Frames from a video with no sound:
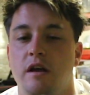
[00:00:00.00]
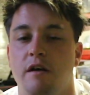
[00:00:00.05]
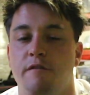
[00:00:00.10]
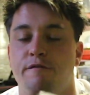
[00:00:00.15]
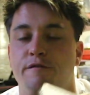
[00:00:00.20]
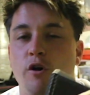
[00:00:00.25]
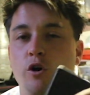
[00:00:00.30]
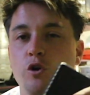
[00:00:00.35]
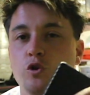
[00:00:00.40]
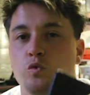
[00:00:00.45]

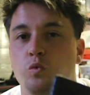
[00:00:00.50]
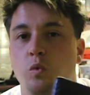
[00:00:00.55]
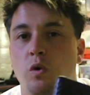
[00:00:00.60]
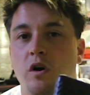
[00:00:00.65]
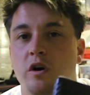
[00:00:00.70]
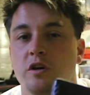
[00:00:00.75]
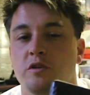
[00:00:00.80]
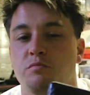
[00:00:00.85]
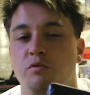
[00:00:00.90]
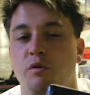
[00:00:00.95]
Phones
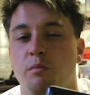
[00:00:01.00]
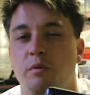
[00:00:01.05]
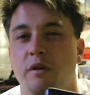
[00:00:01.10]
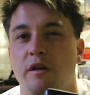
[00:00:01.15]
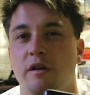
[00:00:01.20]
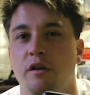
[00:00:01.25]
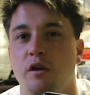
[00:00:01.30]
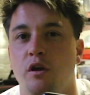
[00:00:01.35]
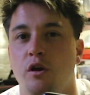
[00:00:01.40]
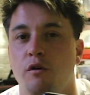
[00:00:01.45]
wise,
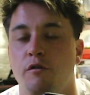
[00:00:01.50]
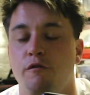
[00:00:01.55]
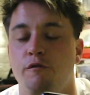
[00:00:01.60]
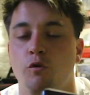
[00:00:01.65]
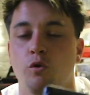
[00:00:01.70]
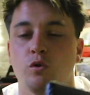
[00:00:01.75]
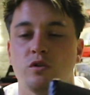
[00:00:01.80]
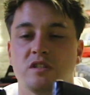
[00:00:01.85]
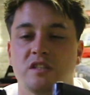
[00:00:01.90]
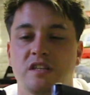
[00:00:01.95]
probably
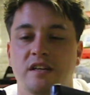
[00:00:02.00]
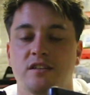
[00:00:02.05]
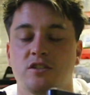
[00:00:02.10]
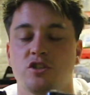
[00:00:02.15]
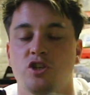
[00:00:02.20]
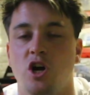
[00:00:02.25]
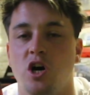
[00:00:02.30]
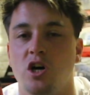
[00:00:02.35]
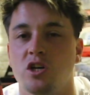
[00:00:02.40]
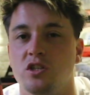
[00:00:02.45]
4 to 6
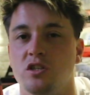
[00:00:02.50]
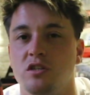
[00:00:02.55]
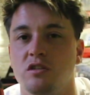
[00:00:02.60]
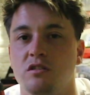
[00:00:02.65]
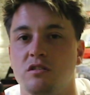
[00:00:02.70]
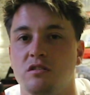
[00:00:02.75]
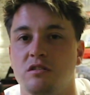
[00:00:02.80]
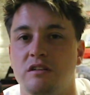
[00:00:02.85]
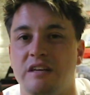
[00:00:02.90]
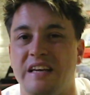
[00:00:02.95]

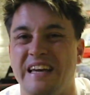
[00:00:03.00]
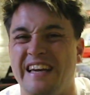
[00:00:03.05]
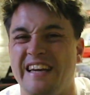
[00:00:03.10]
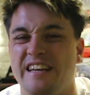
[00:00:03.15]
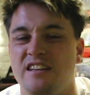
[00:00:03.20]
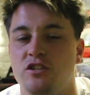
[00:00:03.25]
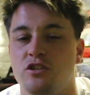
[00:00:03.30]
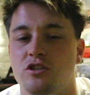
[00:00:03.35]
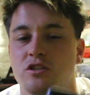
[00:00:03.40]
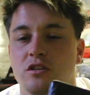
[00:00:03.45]
charges
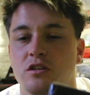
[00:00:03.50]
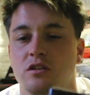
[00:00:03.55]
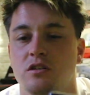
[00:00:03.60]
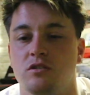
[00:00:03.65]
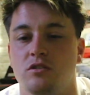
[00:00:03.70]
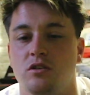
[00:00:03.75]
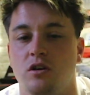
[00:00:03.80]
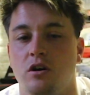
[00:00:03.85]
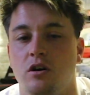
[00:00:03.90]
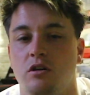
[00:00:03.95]
each.
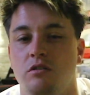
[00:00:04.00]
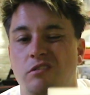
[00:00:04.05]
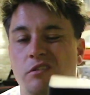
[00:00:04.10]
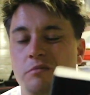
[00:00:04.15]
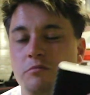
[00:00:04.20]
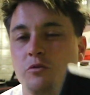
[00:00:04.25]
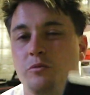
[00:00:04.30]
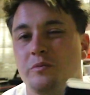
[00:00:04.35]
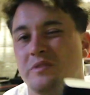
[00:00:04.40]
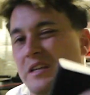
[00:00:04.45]
So I
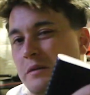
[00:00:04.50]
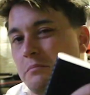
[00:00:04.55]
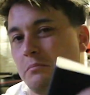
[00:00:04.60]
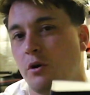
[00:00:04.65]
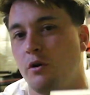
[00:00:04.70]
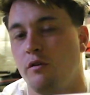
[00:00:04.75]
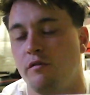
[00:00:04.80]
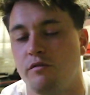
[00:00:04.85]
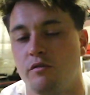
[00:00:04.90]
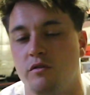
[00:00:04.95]
normally take
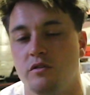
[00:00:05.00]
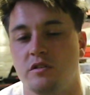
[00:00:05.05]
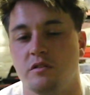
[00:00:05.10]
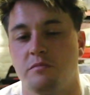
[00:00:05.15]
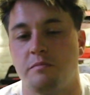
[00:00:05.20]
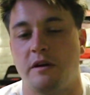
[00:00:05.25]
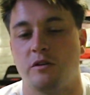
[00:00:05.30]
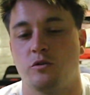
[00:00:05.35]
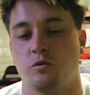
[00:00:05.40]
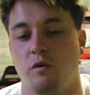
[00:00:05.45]
both because there's
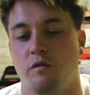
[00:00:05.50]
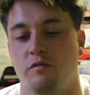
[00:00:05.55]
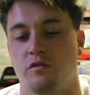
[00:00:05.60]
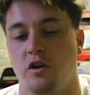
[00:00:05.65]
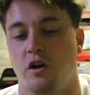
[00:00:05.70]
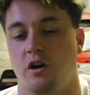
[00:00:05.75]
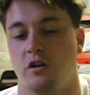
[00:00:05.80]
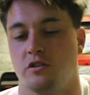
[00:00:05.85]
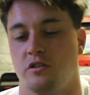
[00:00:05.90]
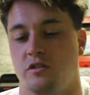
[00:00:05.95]
about 12
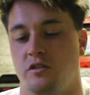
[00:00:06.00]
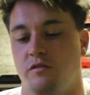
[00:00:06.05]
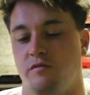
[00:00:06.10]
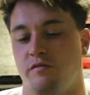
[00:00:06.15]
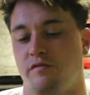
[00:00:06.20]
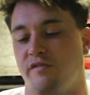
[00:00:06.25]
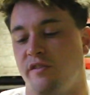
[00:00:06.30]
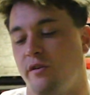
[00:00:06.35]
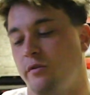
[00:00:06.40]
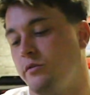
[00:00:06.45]
charges of a
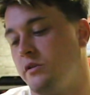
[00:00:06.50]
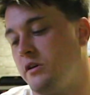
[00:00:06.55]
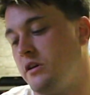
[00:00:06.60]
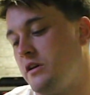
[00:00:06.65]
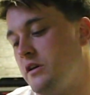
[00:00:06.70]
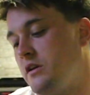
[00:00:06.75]
phone.